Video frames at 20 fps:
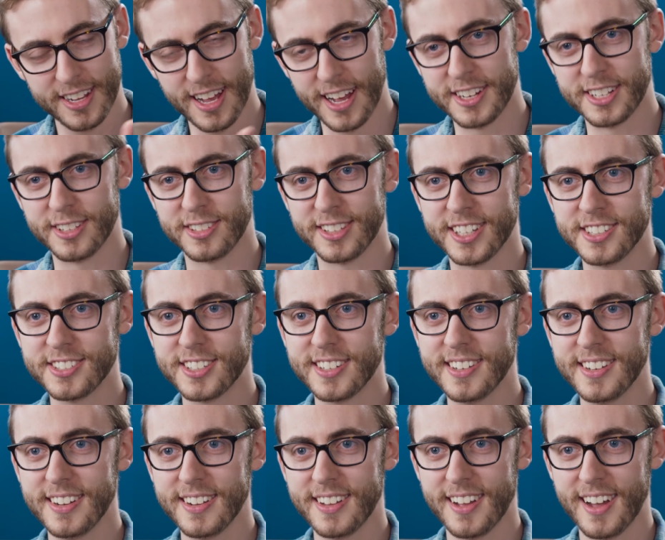a
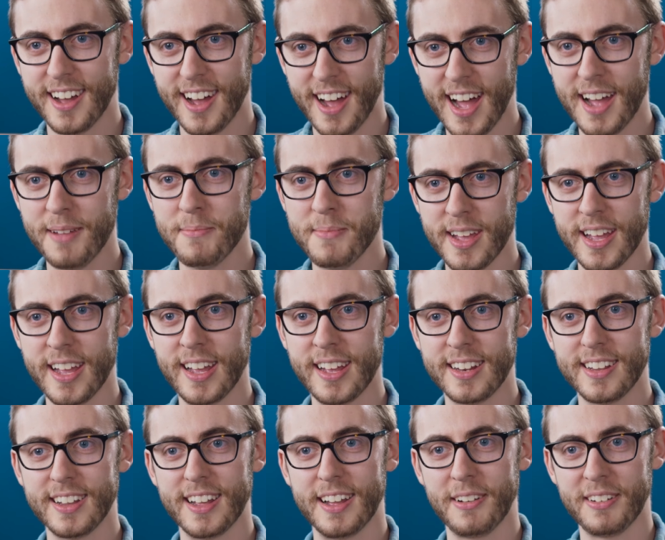decision I
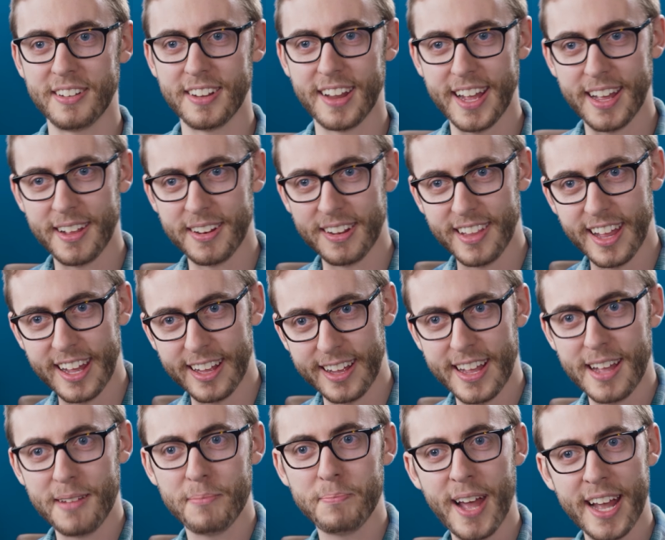made and like
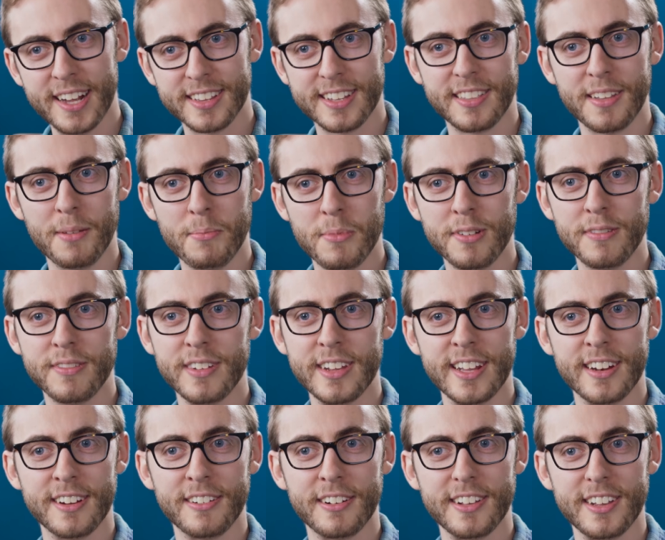impacting the movie
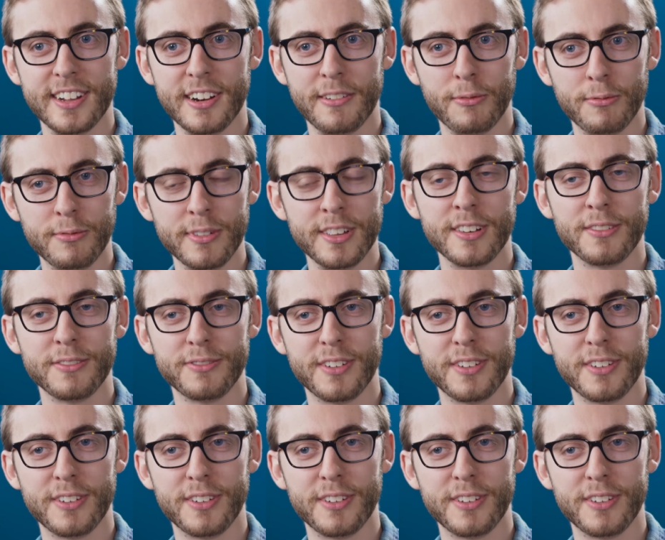in a real